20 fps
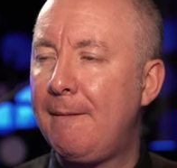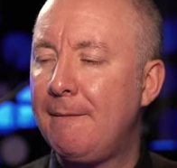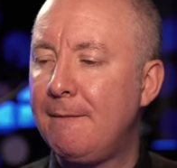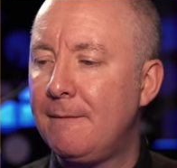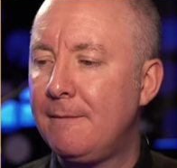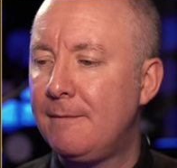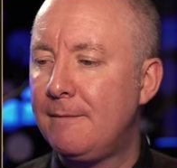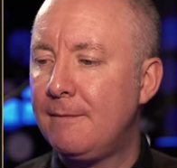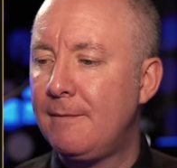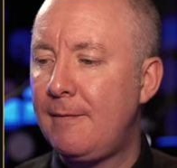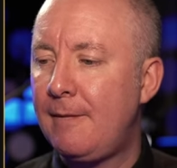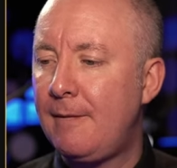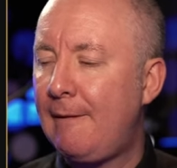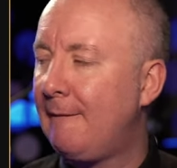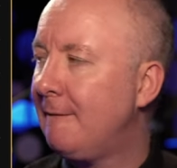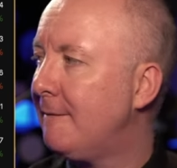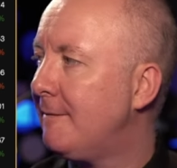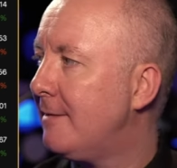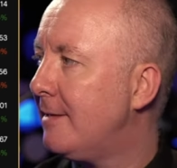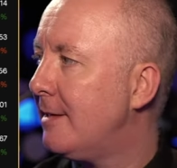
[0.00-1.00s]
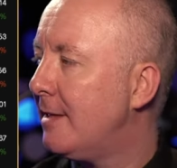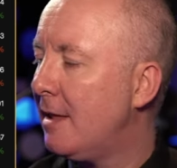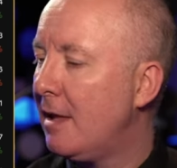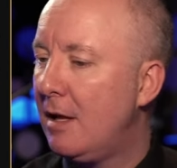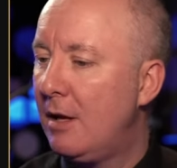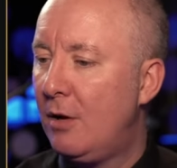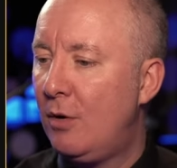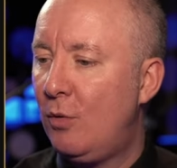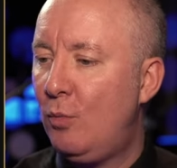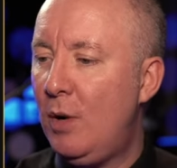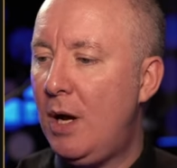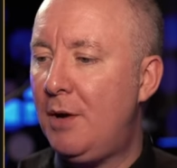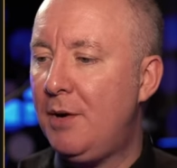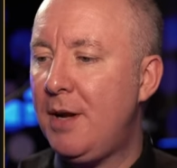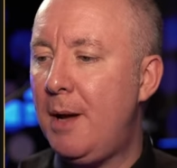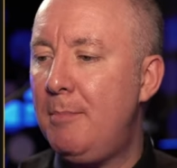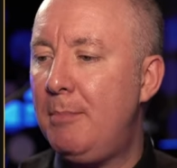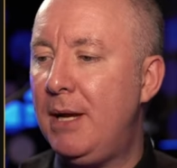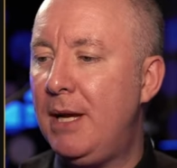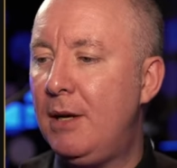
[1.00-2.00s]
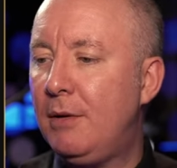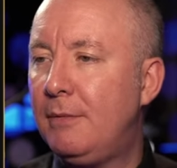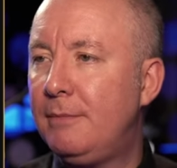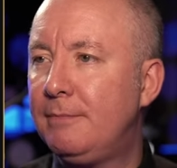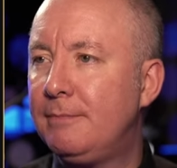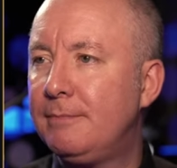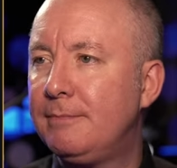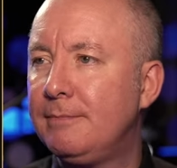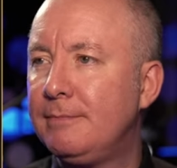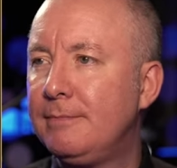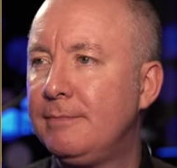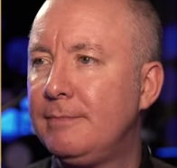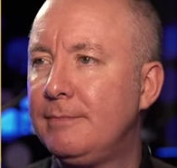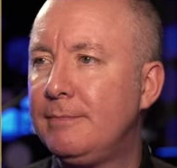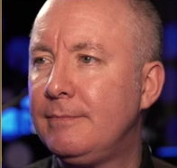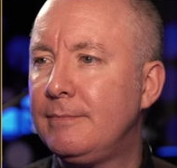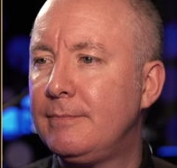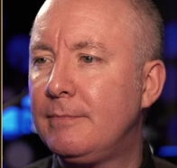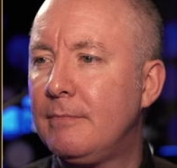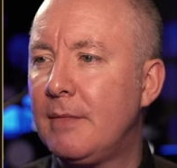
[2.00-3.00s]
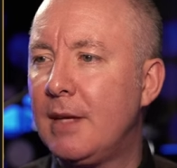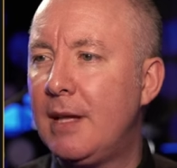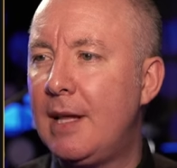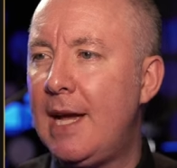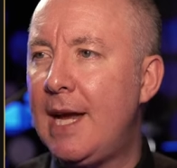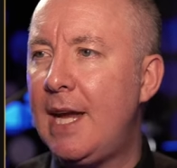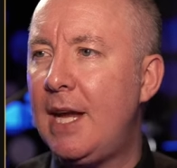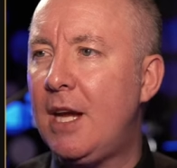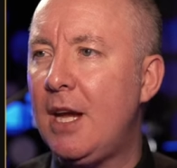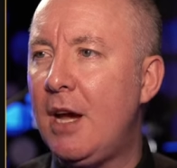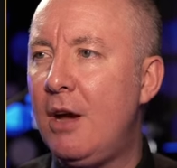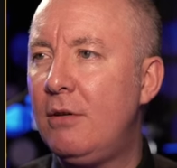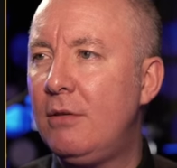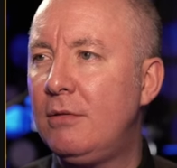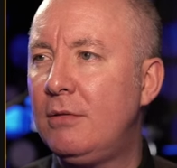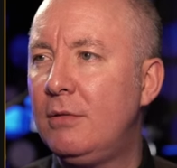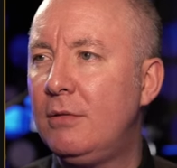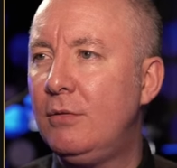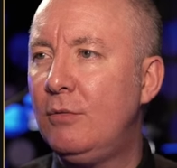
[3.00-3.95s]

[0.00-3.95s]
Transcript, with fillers: Well done, Bill. There you go.